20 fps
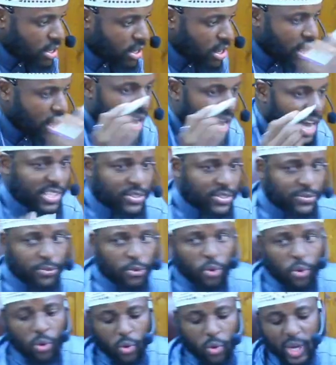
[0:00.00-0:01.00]
As
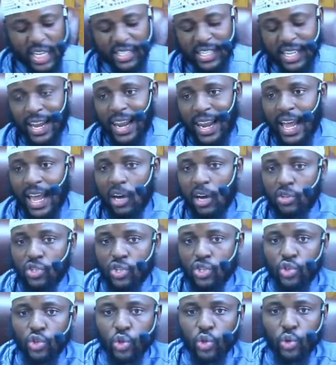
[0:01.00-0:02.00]
for, is it allowed to
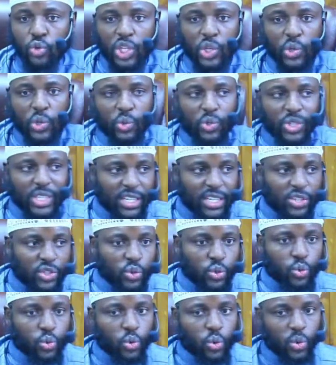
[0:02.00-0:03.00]
use a
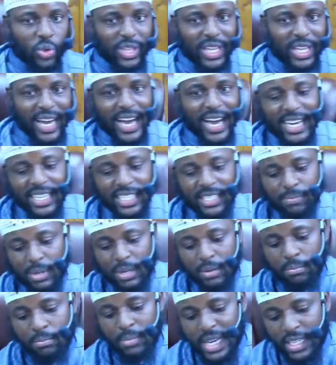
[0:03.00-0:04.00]
utensil that has been
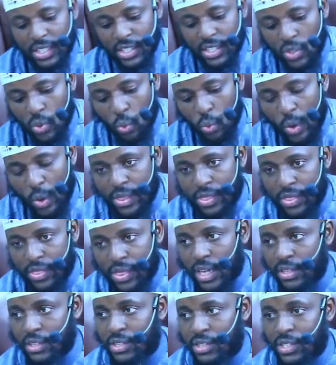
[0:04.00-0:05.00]
mixed with
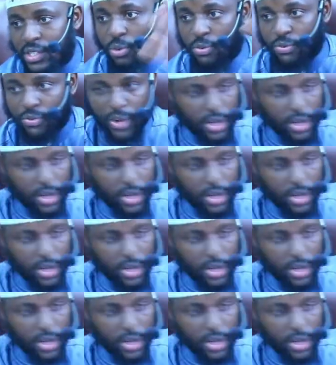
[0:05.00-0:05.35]
silver?